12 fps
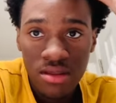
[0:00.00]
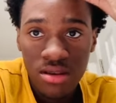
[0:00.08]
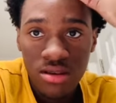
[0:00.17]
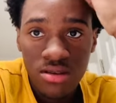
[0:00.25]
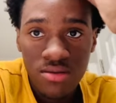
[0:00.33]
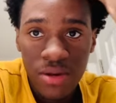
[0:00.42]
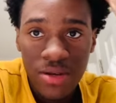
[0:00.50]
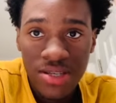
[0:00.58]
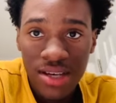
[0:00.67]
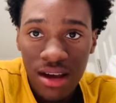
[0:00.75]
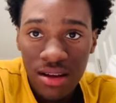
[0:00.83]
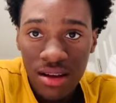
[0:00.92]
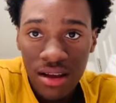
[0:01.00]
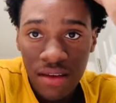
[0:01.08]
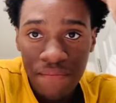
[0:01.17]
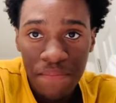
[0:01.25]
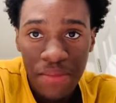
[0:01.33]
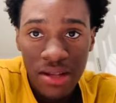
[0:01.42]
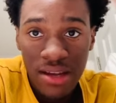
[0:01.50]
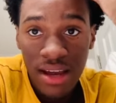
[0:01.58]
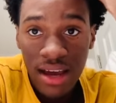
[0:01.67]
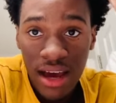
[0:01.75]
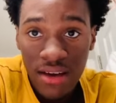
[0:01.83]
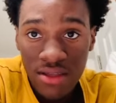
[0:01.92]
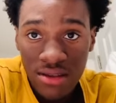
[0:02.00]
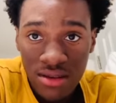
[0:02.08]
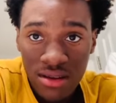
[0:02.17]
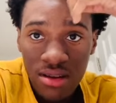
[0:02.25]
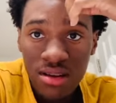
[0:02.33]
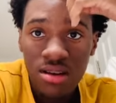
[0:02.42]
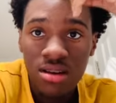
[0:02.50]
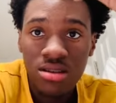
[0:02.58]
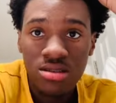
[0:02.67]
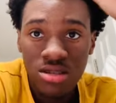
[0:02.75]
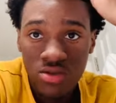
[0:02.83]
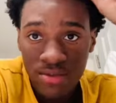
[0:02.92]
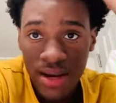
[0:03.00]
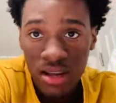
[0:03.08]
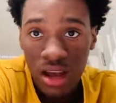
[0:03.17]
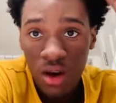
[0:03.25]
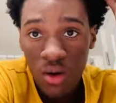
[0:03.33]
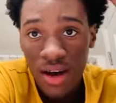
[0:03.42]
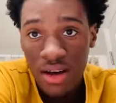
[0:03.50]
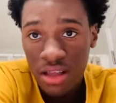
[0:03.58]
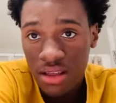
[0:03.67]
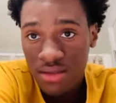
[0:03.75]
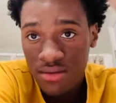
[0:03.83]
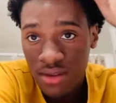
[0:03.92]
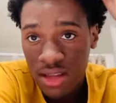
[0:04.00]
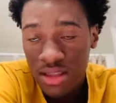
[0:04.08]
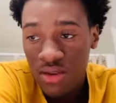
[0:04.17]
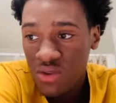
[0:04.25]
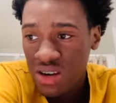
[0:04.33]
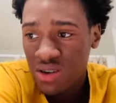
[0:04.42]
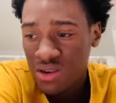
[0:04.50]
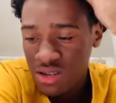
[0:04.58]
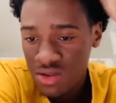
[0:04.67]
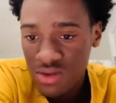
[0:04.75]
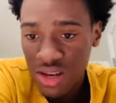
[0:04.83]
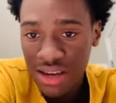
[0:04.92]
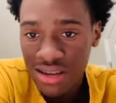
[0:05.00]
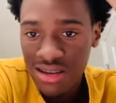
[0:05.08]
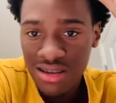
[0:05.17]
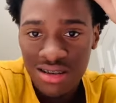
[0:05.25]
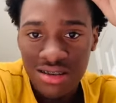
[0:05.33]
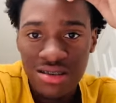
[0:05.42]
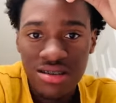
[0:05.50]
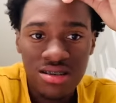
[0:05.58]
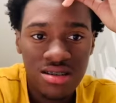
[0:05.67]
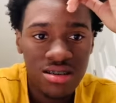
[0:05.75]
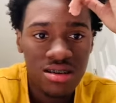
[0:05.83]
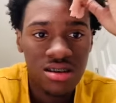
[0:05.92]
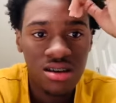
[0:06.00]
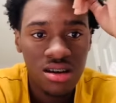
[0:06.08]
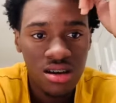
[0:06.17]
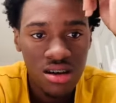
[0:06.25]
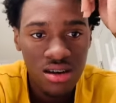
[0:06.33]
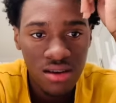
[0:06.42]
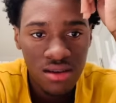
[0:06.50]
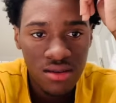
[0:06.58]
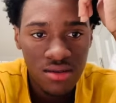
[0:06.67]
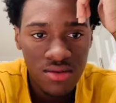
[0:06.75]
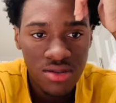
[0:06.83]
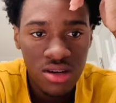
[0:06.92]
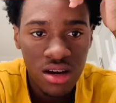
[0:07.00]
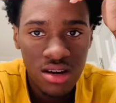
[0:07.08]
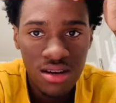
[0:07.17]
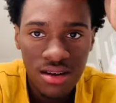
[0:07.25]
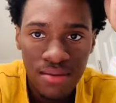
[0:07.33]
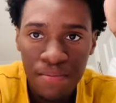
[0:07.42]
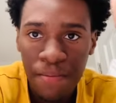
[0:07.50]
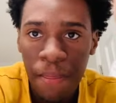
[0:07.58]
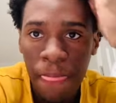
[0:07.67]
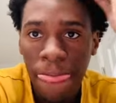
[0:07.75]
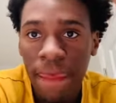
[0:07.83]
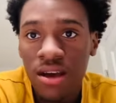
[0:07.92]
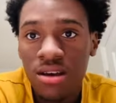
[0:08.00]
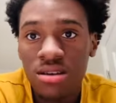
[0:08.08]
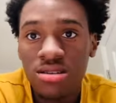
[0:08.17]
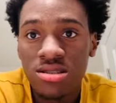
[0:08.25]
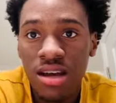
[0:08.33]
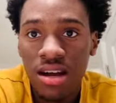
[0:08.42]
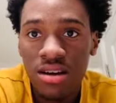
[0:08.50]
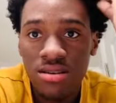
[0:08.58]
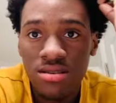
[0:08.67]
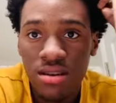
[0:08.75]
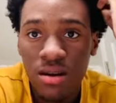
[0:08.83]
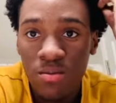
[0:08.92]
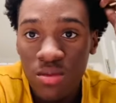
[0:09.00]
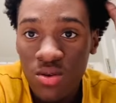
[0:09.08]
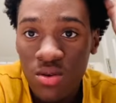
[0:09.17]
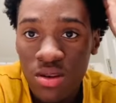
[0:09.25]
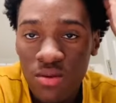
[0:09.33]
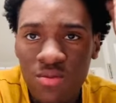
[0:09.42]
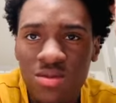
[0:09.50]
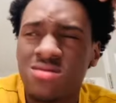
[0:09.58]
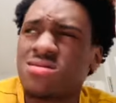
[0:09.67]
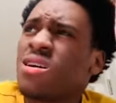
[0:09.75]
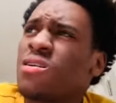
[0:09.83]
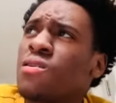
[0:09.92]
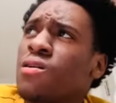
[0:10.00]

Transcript: uh, on Saturday, the day after. Since we're about to go out, I think we're going to like this, uh, call it it's like a, a meat. No.